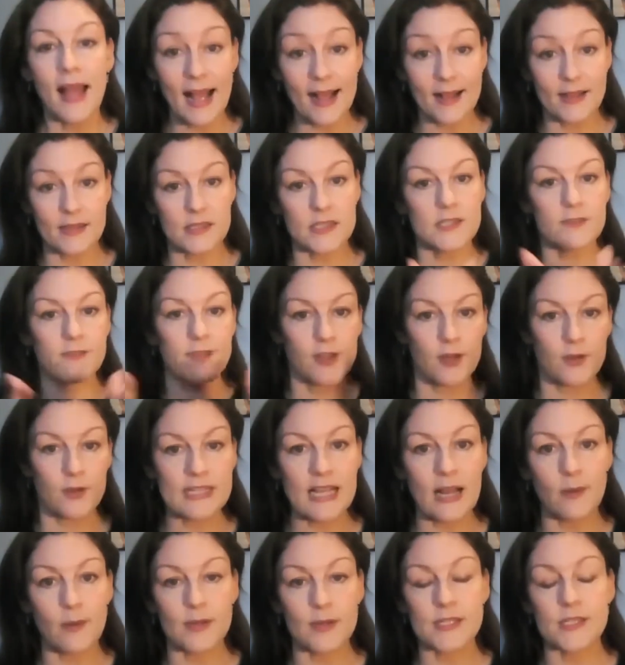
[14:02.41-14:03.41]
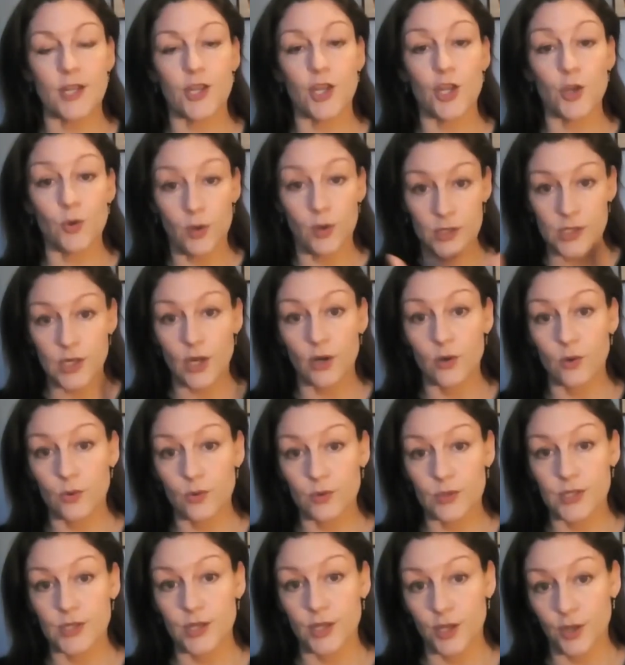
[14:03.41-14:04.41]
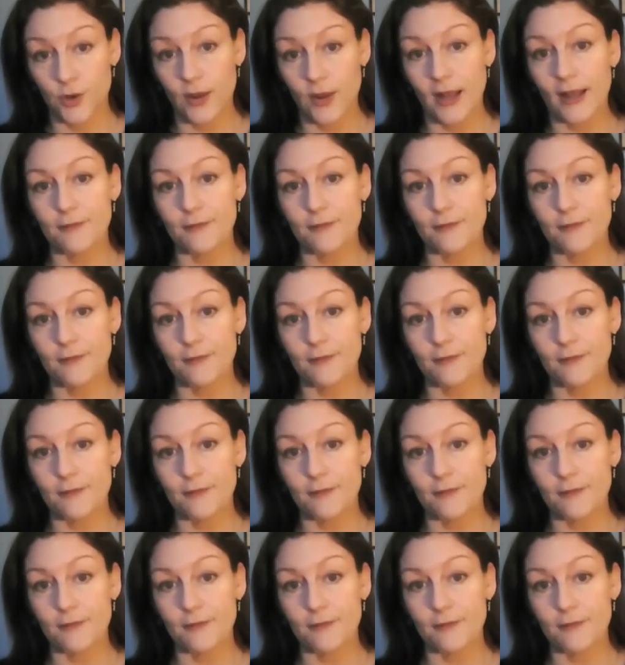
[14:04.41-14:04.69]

and for those hours that you are told that you